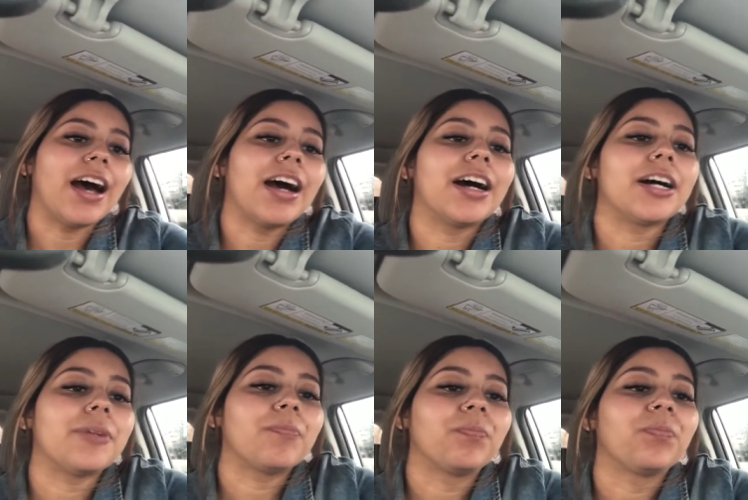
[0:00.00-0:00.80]

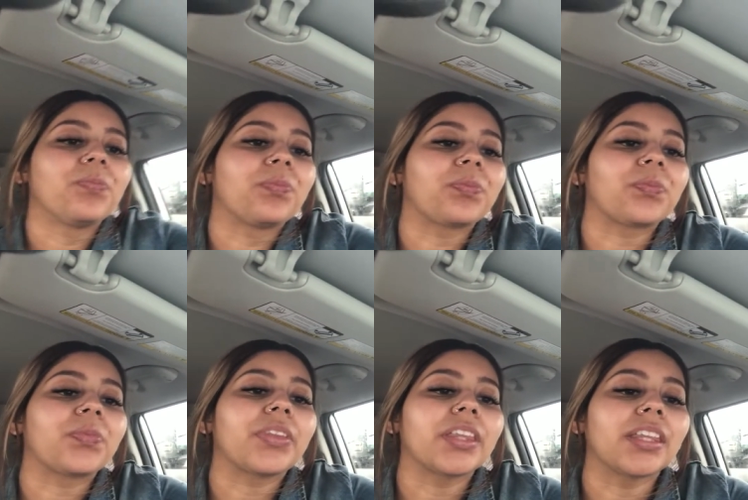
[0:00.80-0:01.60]
Um,
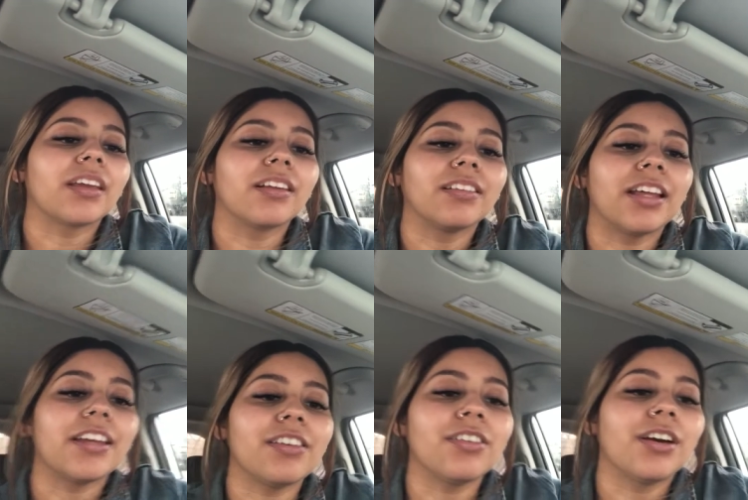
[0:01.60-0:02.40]

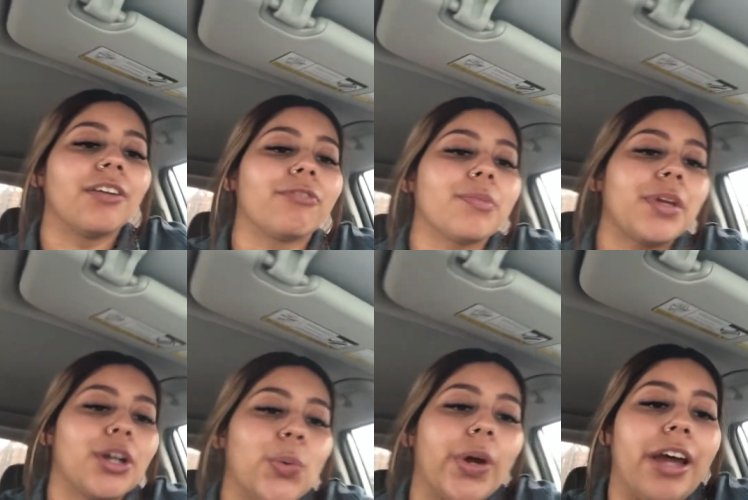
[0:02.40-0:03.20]
like, you can come for me
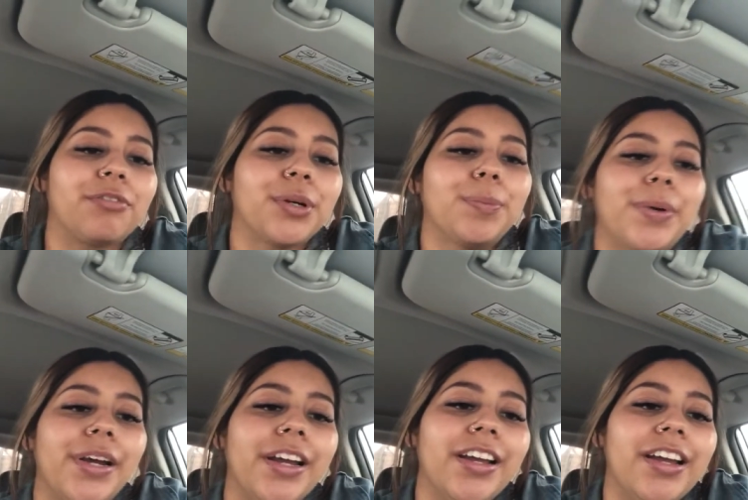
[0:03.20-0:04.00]
or whatever,
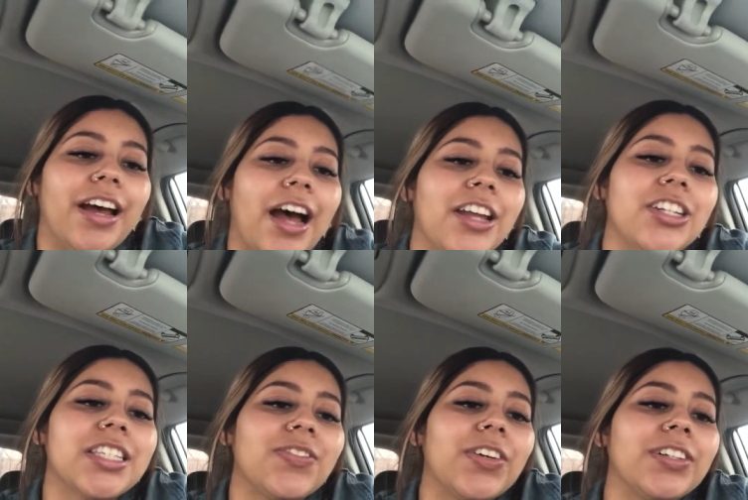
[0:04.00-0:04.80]
but I
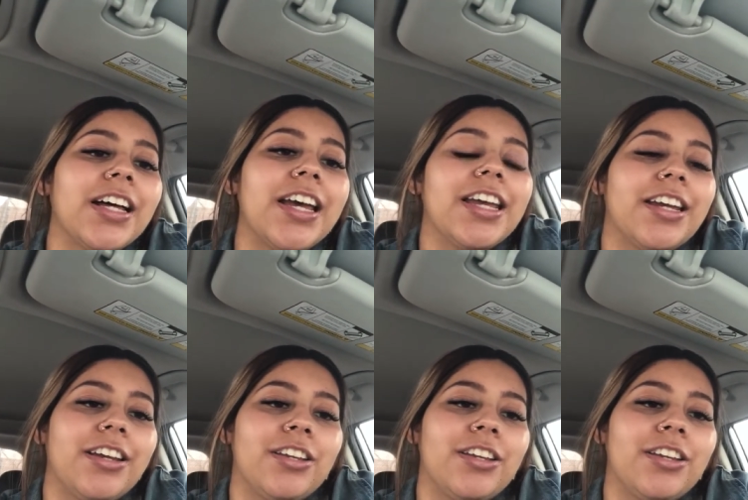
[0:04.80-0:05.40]
just feel like